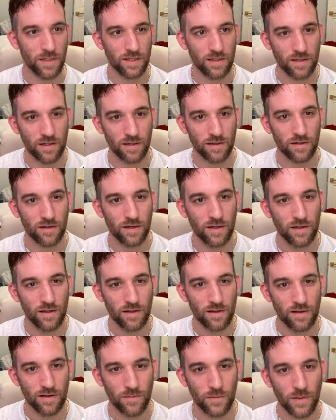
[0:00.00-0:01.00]

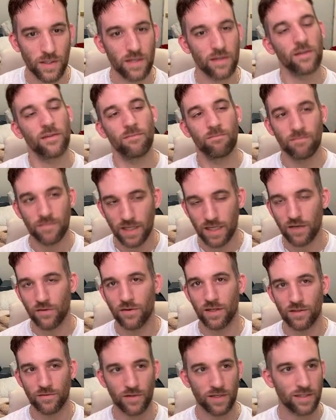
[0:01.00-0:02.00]
here it is, right?